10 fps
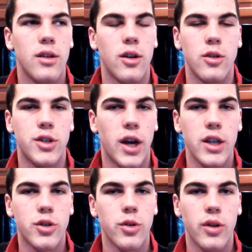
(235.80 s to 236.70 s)
Giant
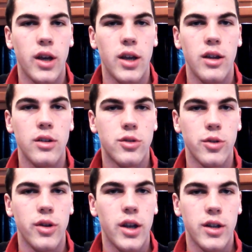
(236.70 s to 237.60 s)

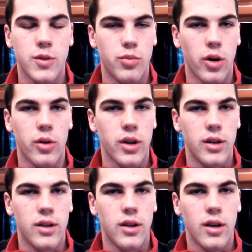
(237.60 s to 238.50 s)
Trunade is
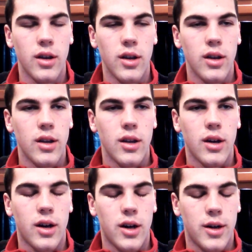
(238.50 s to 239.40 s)
broken.
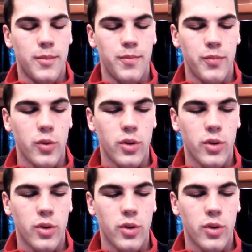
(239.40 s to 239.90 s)
What